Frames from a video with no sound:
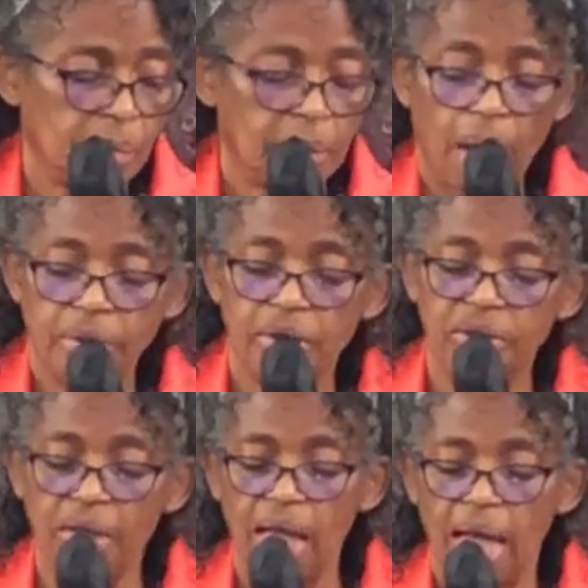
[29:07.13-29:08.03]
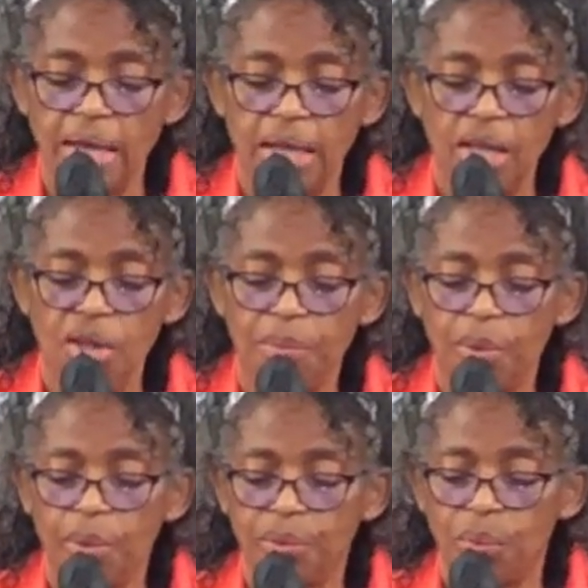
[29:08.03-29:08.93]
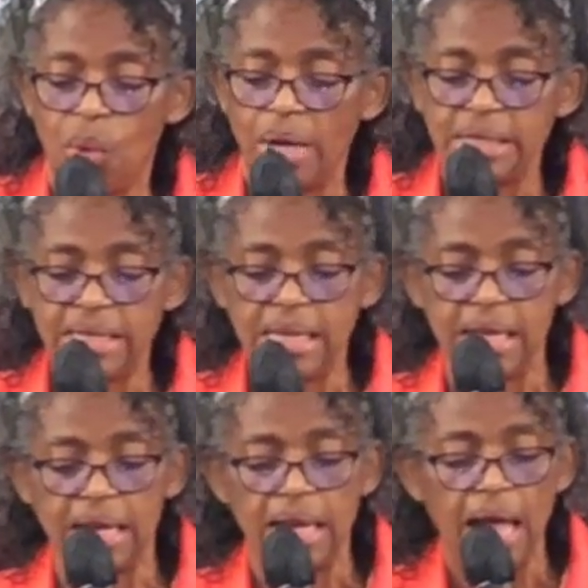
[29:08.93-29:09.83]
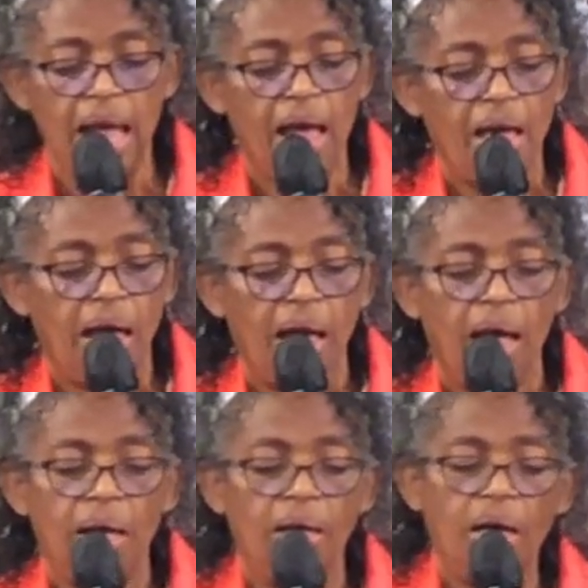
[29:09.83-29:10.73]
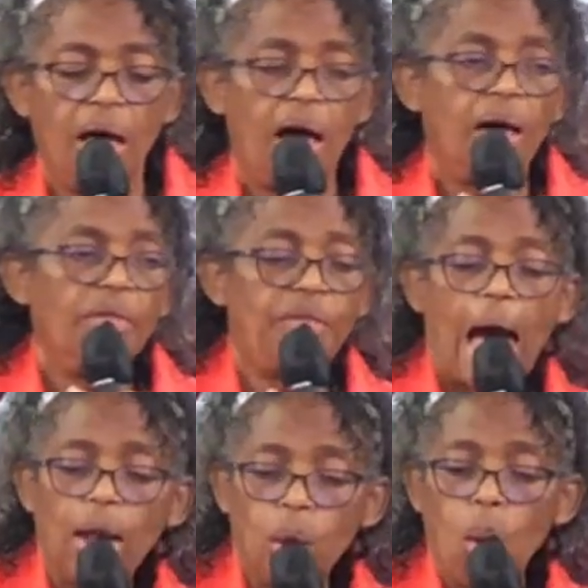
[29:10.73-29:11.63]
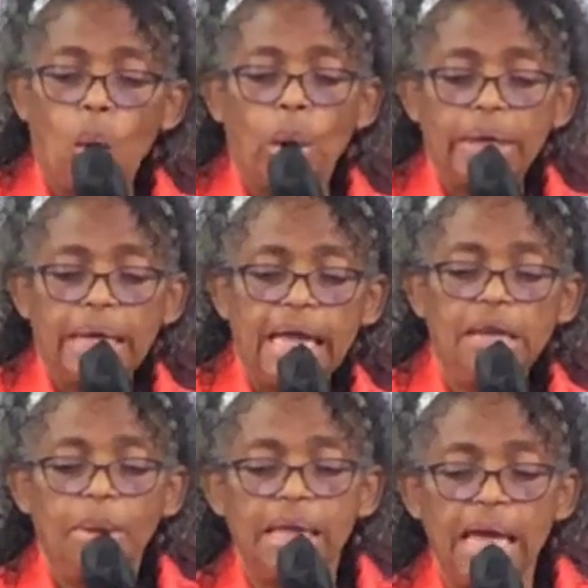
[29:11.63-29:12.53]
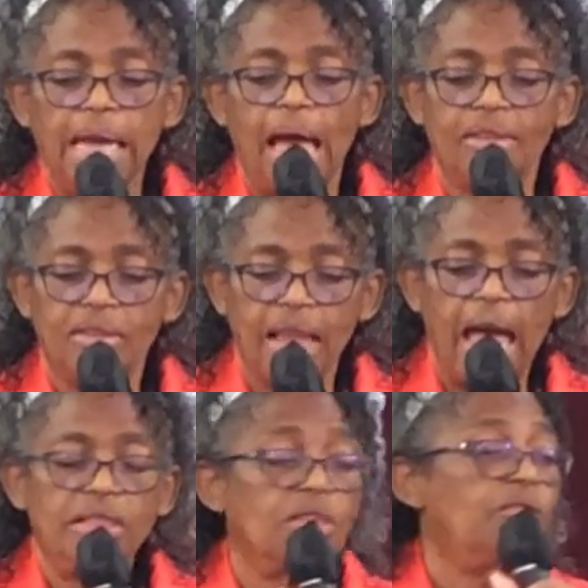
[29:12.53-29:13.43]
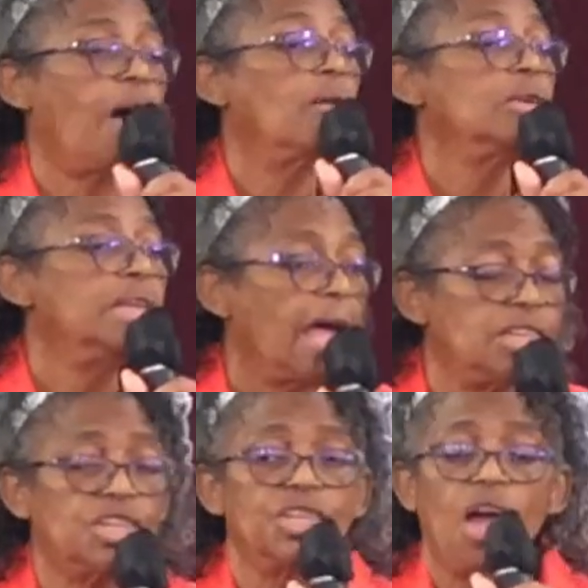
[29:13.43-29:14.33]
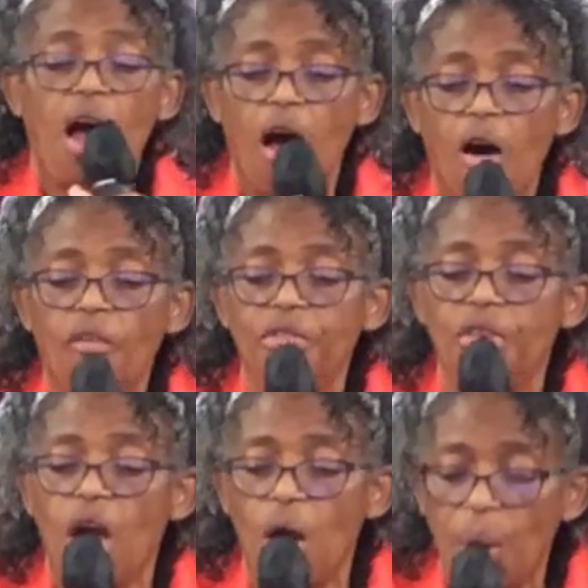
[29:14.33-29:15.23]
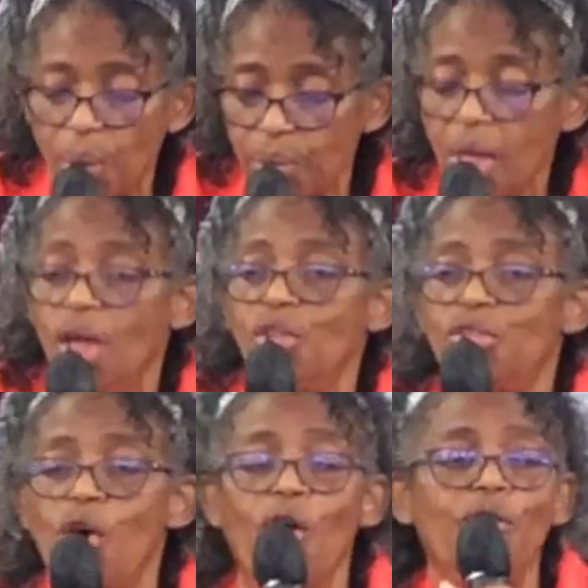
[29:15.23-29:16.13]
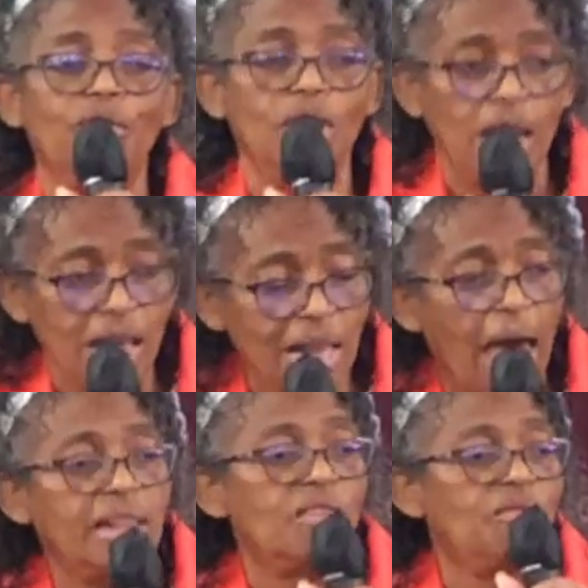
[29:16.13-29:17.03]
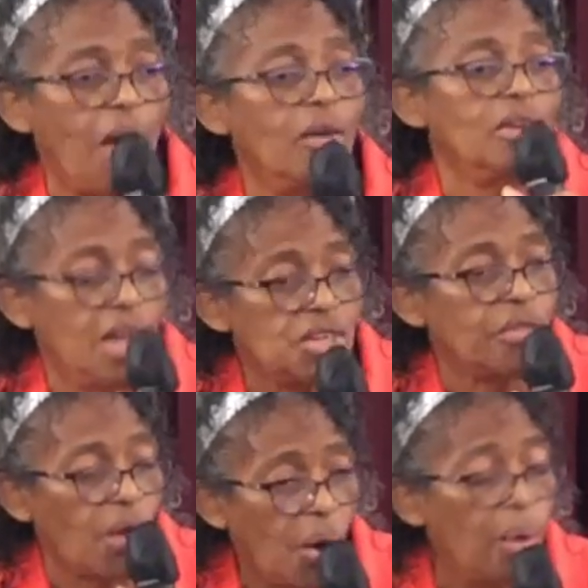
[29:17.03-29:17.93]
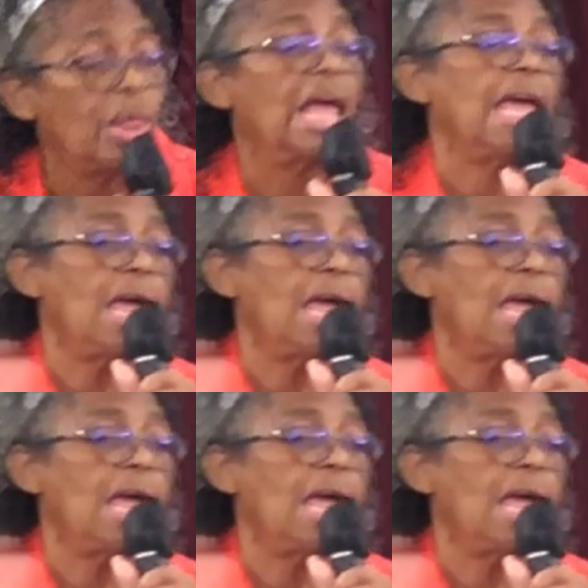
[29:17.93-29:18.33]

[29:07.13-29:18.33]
Because he said in Hebrews 1:10, "Thy Lord, in the beginning, has laid the foundation of the earth." So he laid the foundation of the earth.